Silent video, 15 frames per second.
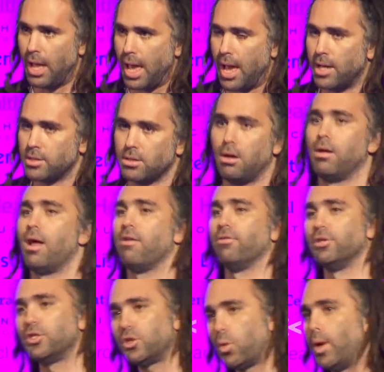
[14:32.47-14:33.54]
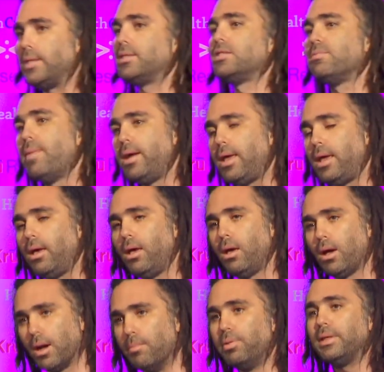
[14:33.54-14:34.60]
has on average twice as many
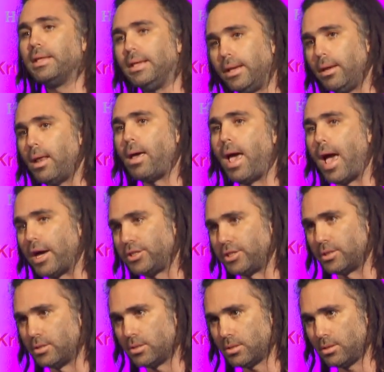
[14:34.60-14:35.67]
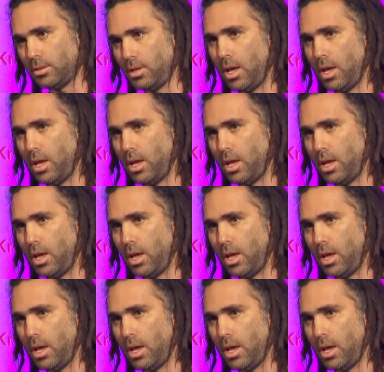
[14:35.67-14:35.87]
completed actions